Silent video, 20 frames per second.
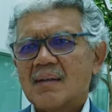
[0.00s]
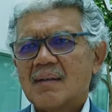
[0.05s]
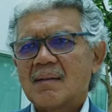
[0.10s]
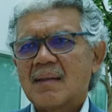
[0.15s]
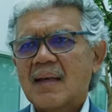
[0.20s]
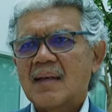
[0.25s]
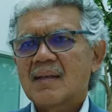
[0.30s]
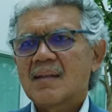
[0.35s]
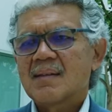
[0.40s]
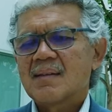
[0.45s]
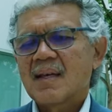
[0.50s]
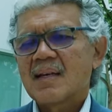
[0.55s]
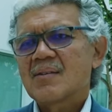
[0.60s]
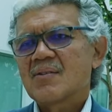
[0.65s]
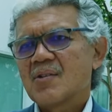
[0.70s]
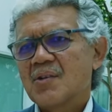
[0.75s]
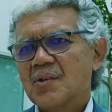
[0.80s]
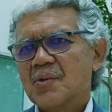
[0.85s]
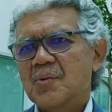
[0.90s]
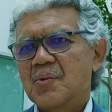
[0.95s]
That,
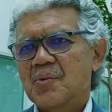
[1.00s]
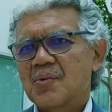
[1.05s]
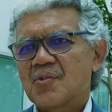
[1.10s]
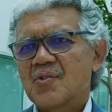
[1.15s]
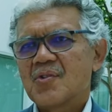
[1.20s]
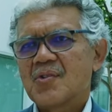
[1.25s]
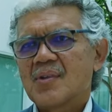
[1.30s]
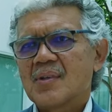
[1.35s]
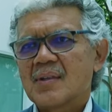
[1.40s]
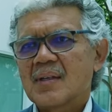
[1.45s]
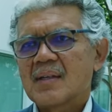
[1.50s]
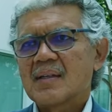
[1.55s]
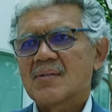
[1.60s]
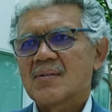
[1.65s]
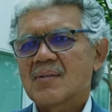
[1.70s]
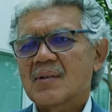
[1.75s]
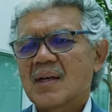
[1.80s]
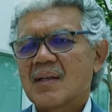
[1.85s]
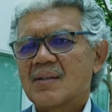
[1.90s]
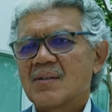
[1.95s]
that's huge.
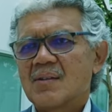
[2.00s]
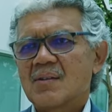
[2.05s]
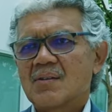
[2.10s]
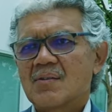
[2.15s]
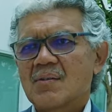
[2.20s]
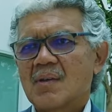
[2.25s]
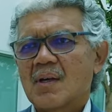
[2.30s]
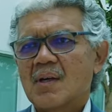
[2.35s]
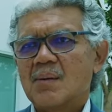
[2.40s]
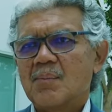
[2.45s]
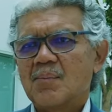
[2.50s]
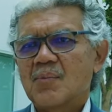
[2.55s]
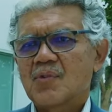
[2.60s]
That's, I just um,